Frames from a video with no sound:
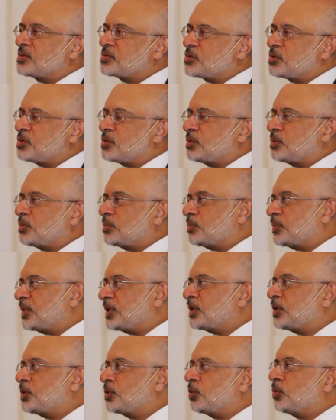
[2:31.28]
So,
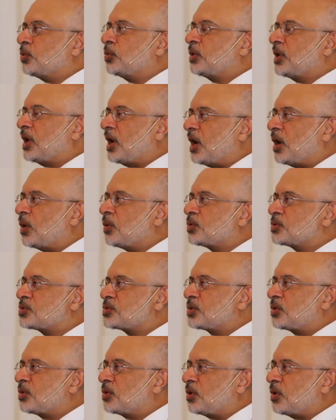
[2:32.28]
whether you own a
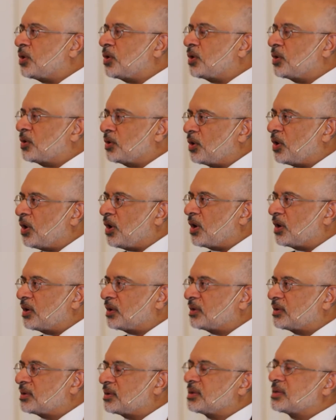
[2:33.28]
house or
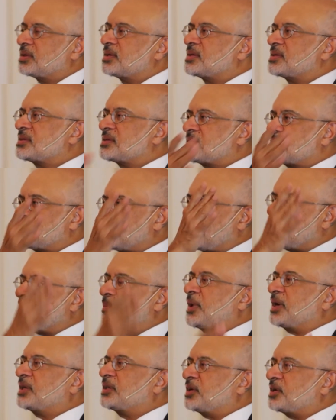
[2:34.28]
not is
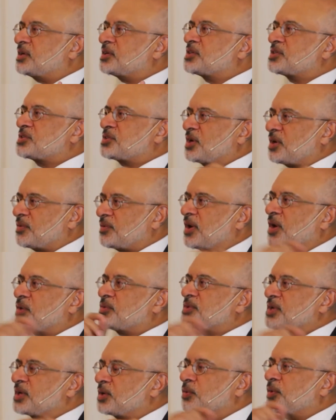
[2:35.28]
held by the registrar of
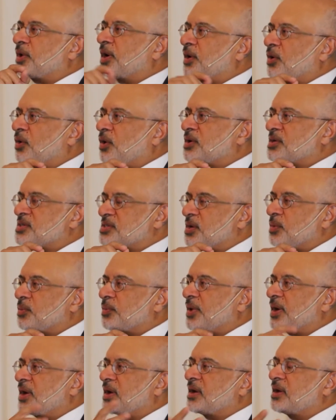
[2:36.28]
housing who records
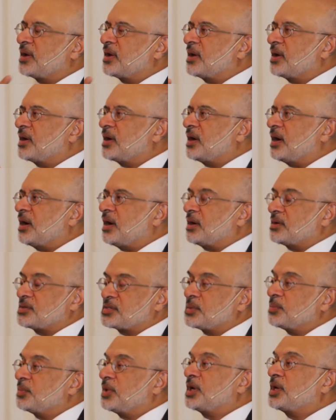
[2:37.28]
somewhere. Uh,
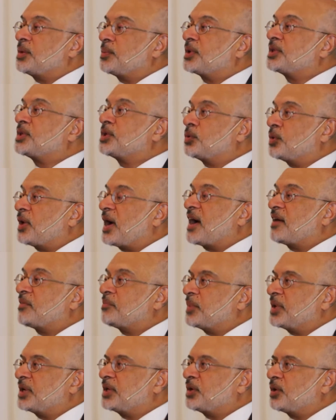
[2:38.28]
similarly, whether you
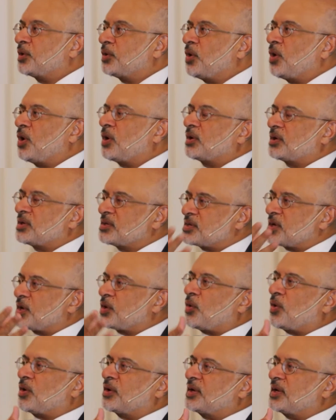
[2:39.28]
have money or not is
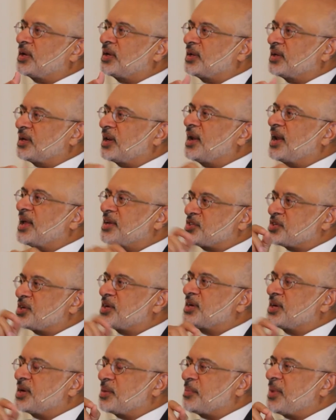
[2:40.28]
recorded in a
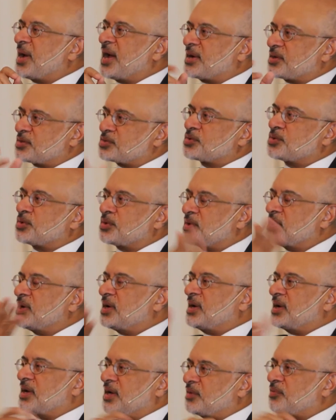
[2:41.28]
ledger in a bank. So,
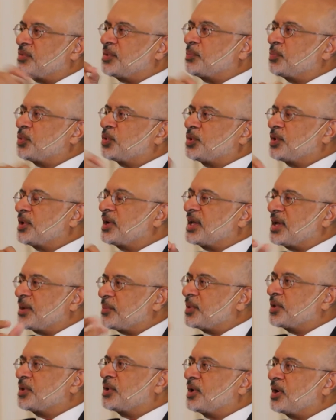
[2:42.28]
if you put your
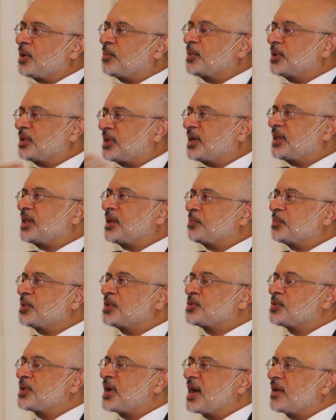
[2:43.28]
name and your number there, that
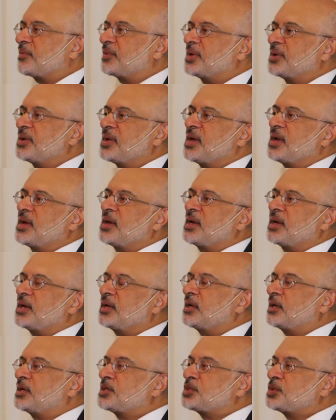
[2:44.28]
means you have it.
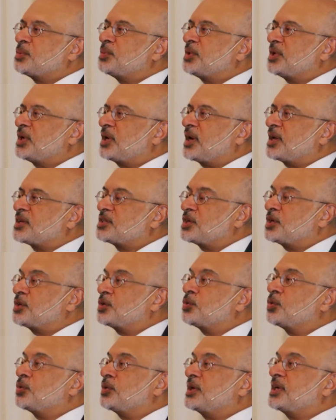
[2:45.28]
In a distributed ledger,
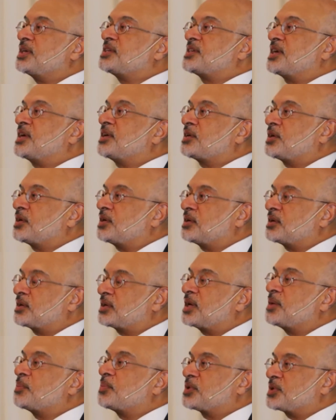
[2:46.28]
you don't need central
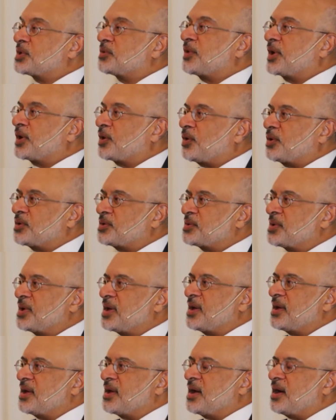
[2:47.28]
keepers of records.
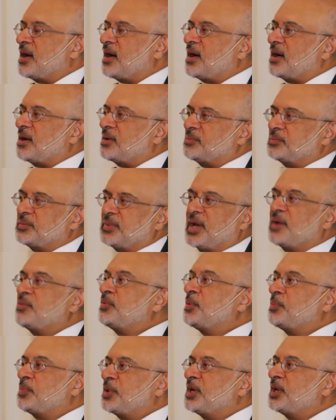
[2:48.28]
Um,
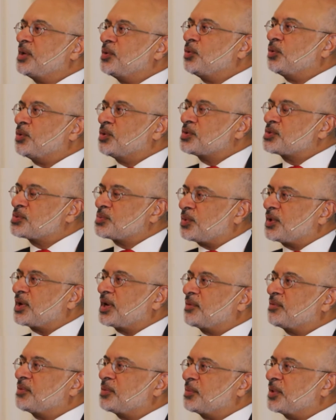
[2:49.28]
everybody knows
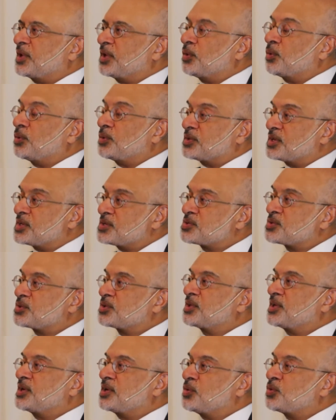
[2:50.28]
what everybody owns. And
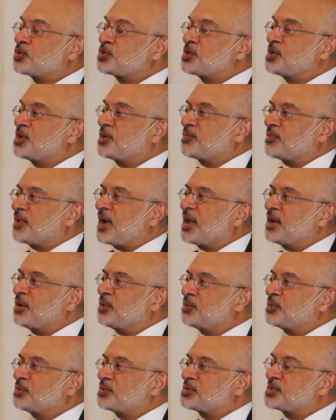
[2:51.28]
so the notion of
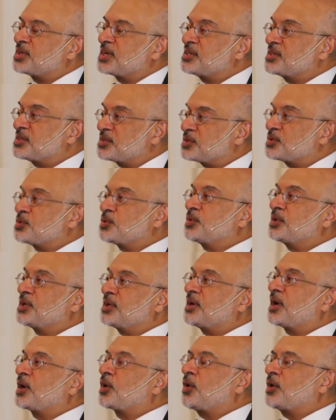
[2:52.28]
value changes. You don't
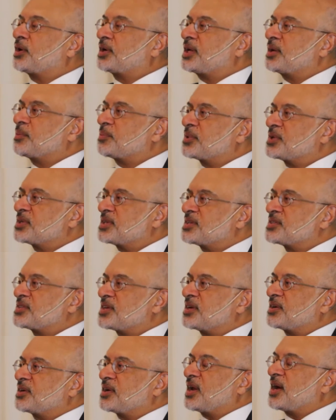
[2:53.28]
need record keepers and
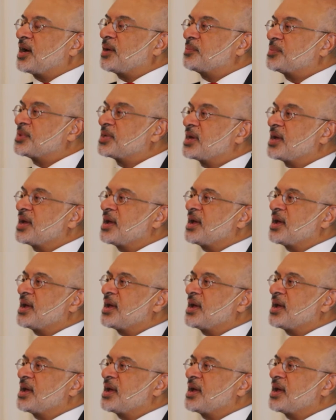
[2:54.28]
central hubs.